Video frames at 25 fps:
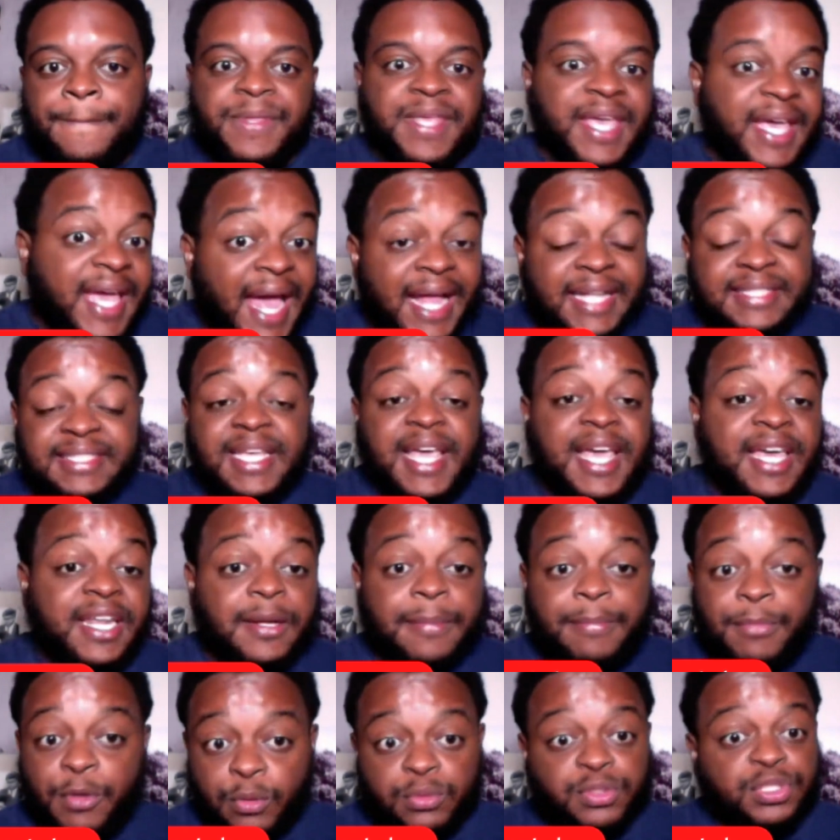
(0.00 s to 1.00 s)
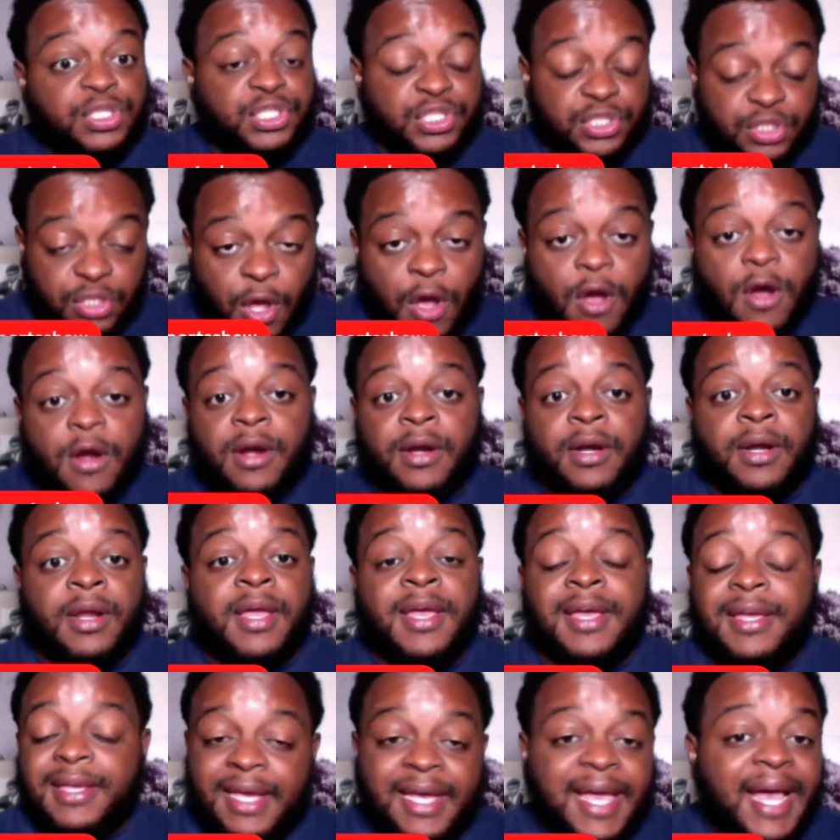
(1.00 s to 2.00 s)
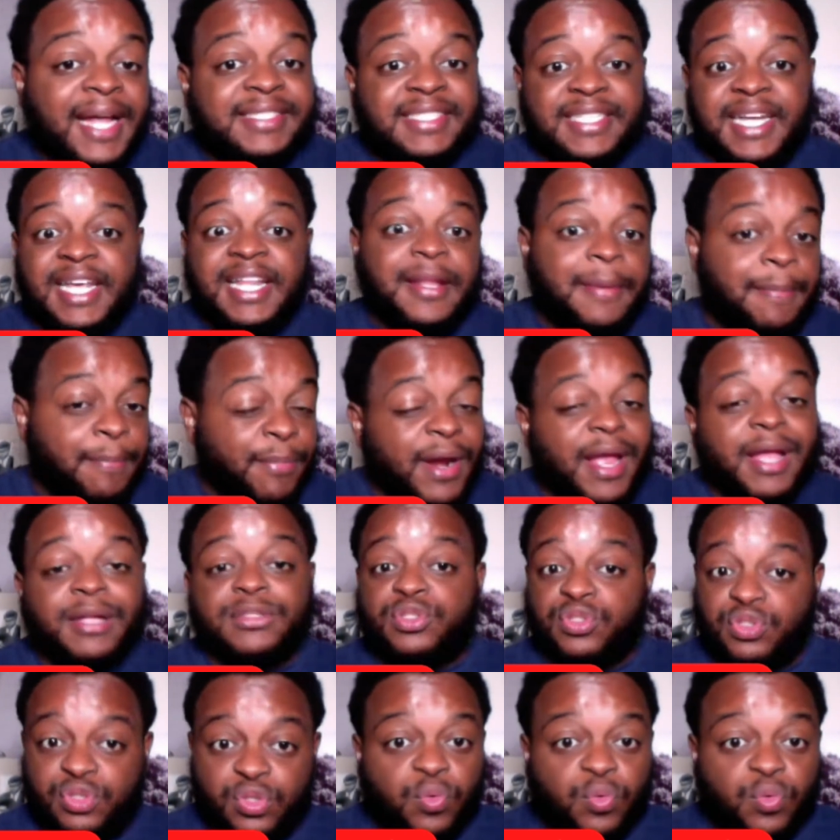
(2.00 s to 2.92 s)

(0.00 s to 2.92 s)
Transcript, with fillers: You got Tatum, who's a star. You got Jaylen Browns,